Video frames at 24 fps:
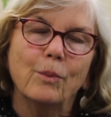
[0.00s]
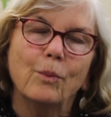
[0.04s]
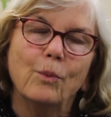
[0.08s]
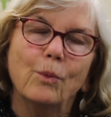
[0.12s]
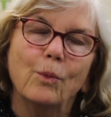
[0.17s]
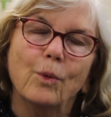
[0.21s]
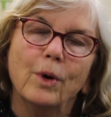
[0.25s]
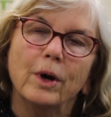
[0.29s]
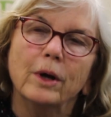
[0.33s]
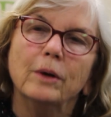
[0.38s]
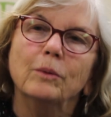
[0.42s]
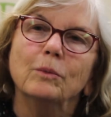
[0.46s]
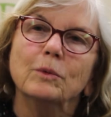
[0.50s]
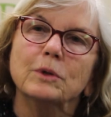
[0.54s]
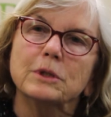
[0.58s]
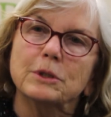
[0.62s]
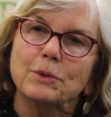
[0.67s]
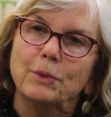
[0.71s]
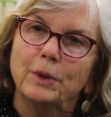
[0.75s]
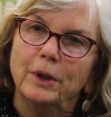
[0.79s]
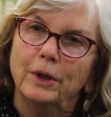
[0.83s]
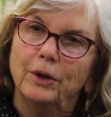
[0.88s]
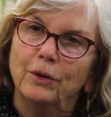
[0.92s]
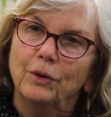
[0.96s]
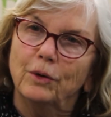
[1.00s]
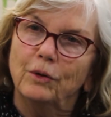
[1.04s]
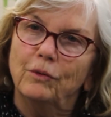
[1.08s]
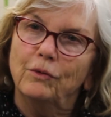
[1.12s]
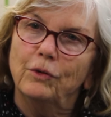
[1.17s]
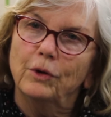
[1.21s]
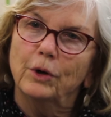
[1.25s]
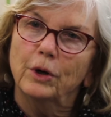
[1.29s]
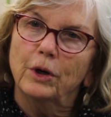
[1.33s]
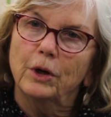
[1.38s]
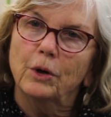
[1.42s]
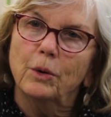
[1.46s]
One was we learned
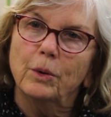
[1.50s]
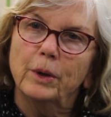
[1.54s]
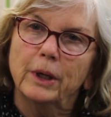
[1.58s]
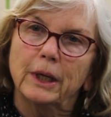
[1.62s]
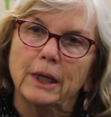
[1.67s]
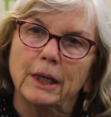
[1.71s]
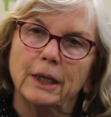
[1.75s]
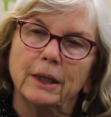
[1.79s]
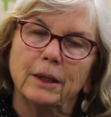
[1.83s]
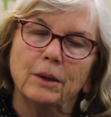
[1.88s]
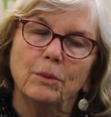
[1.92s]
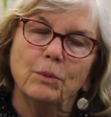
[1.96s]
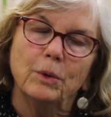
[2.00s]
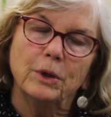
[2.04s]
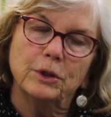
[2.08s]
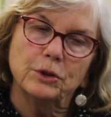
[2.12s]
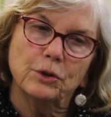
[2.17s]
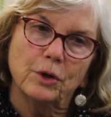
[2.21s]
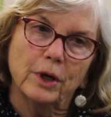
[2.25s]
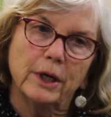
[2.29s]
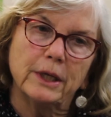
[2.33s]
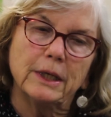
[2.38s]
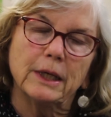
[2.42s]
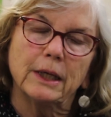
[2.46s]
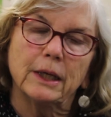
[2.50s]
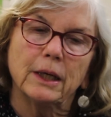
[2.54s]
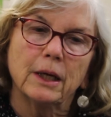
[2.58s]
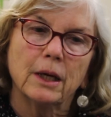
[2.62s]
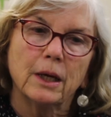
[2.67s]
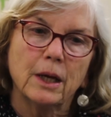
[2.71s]
very quickly, we tried to